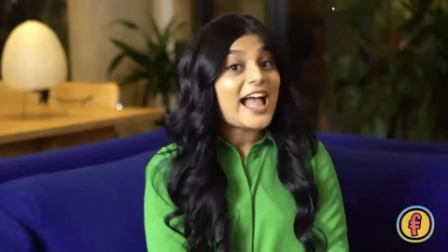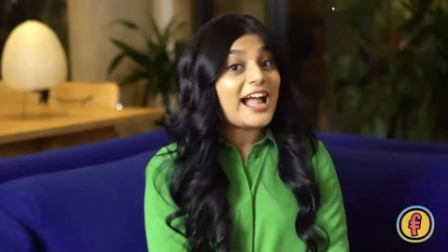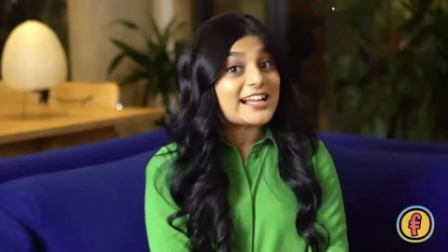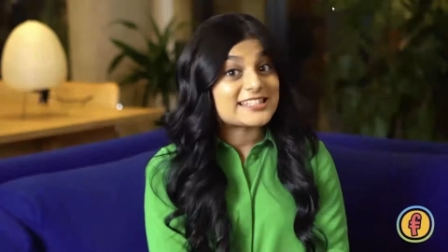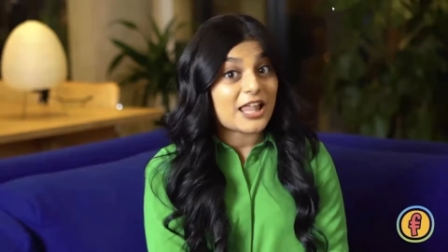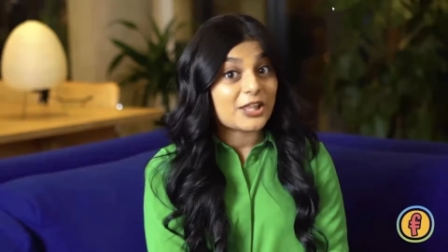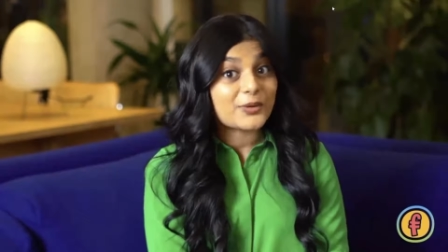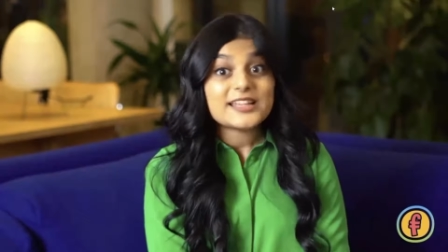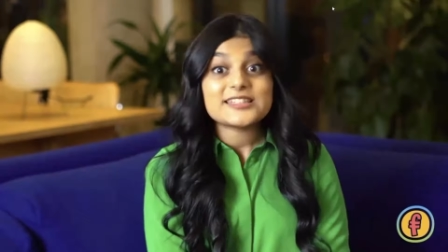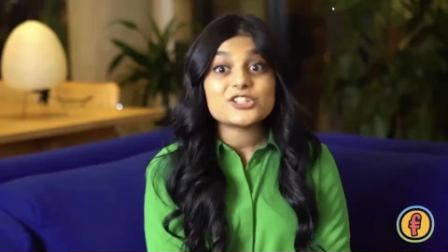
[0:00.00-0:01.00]

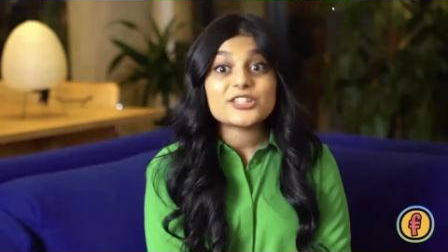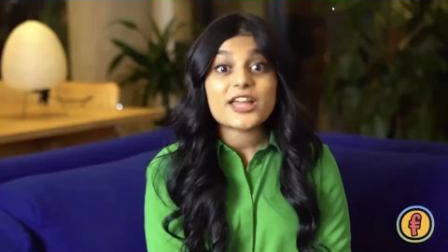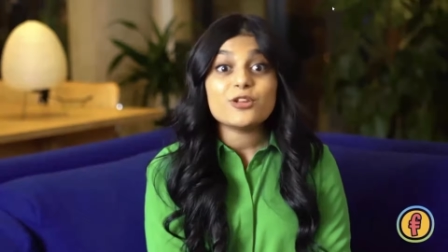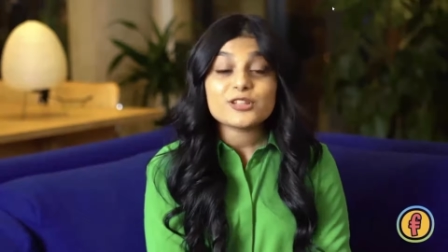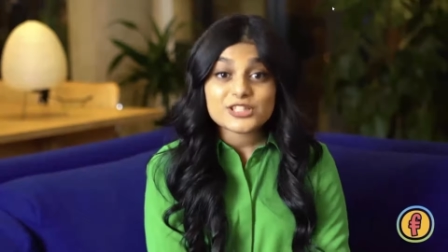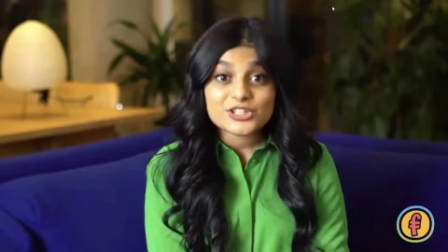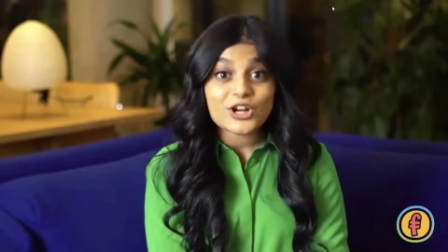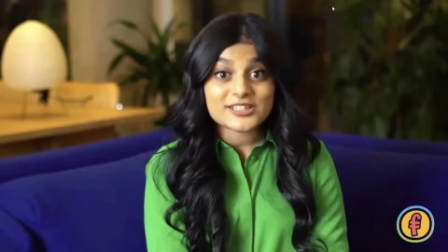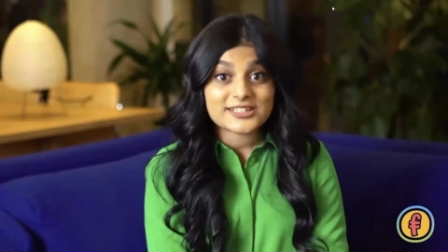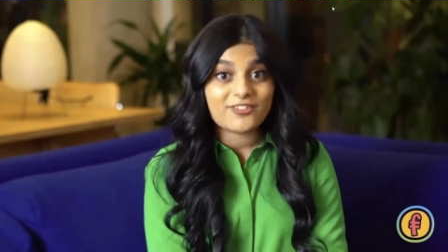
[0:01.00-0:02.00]
Accelerate teaches how you can
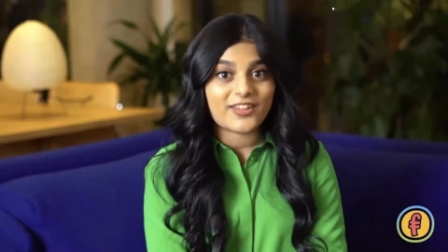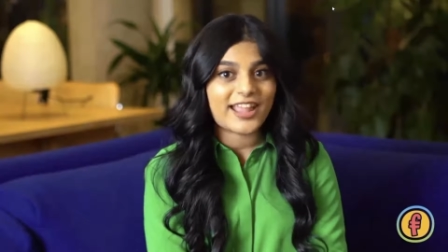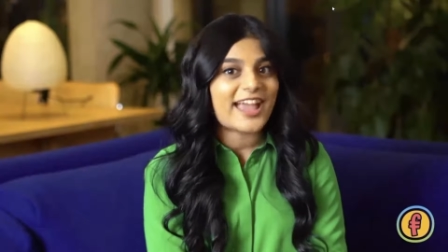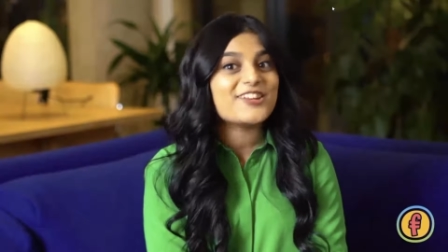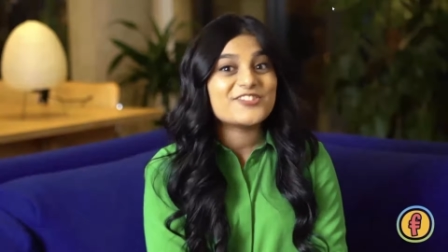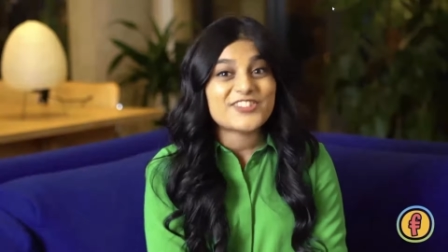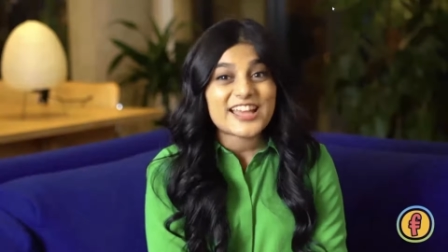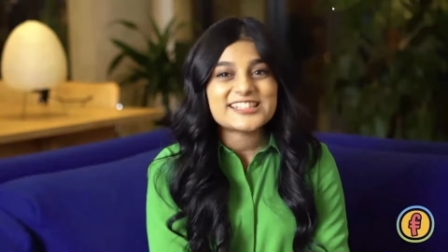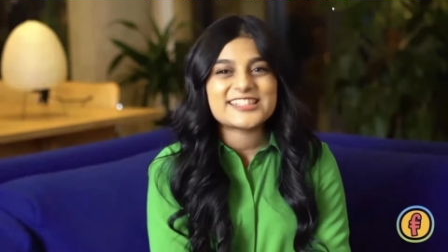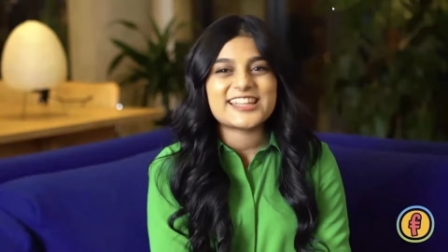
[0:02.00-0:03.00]
start saving and
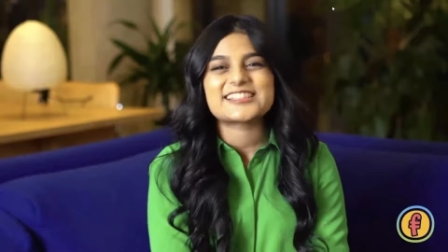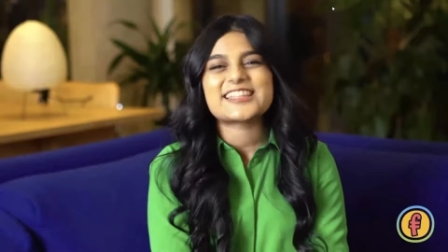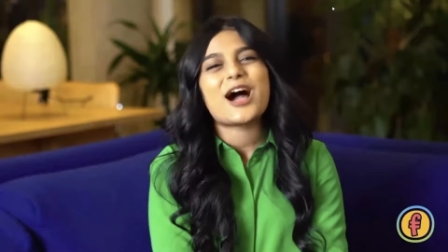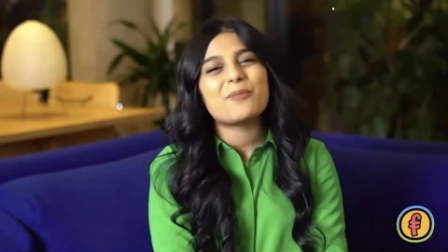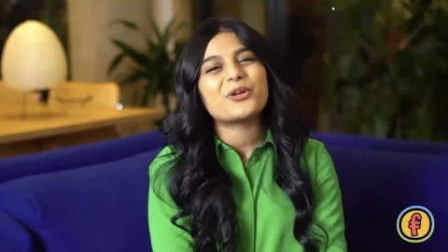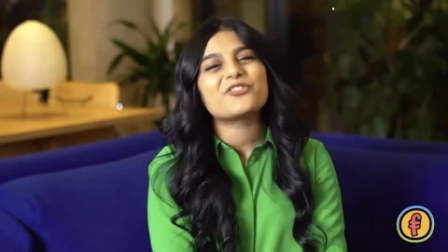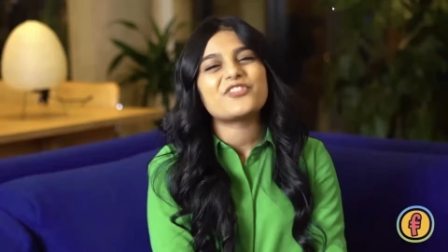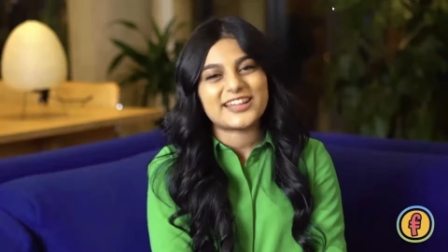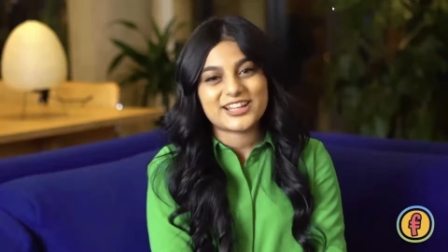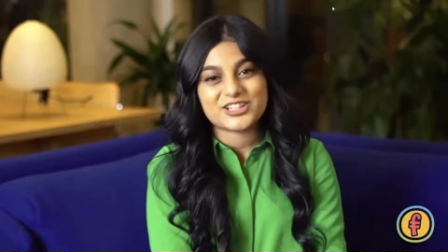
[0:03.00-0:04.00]
investing to help your
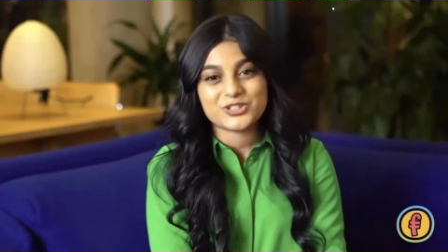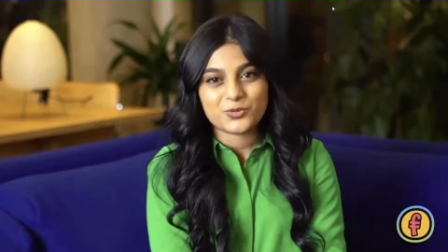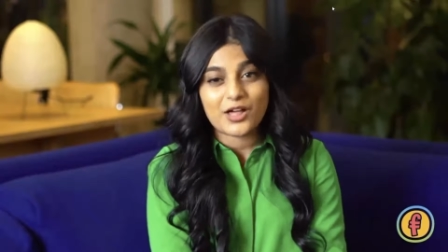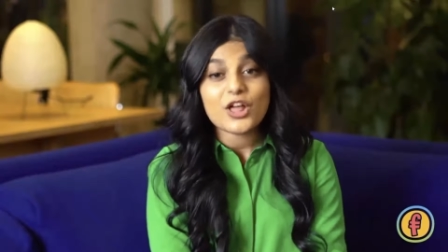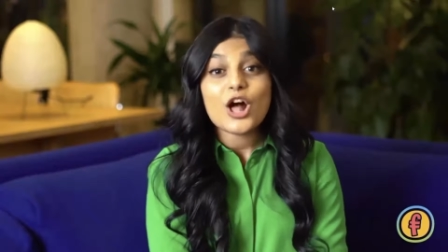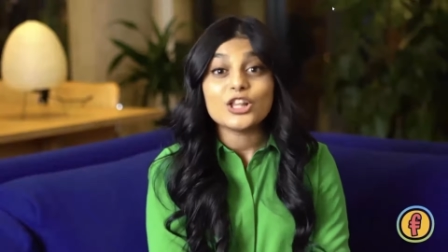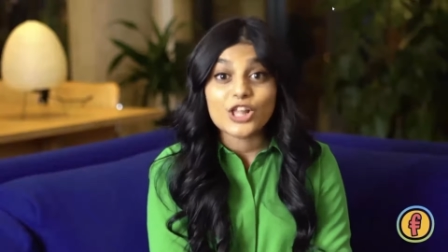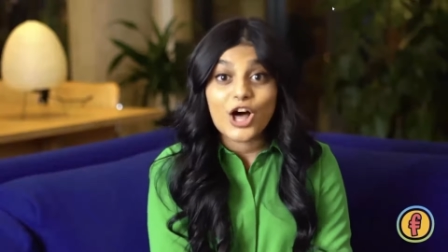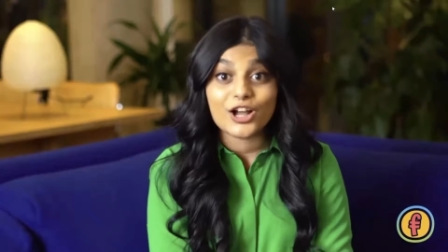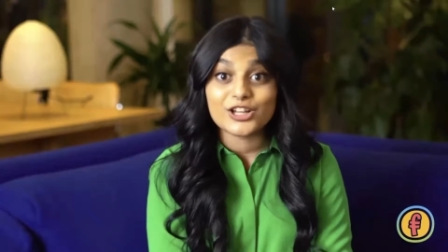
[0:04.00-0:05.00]
financial wealth
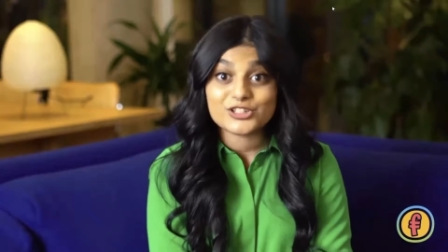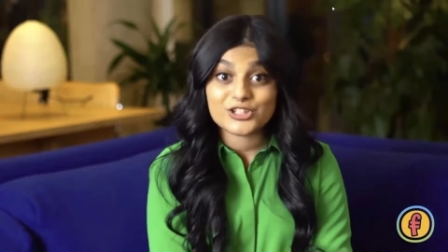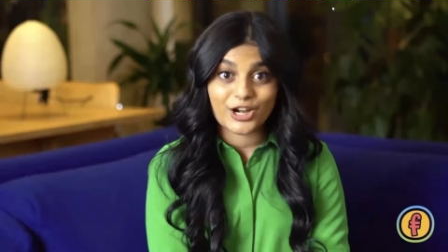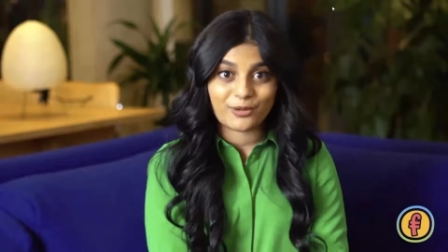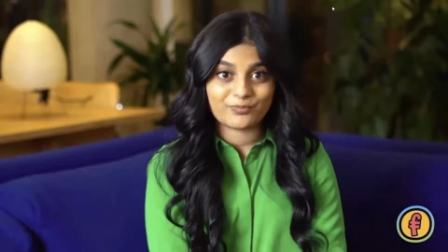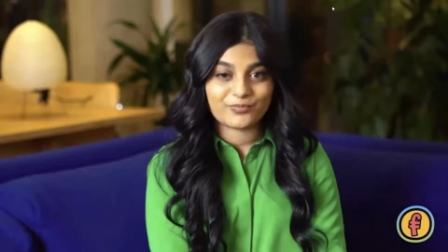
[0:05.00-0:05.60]
long term.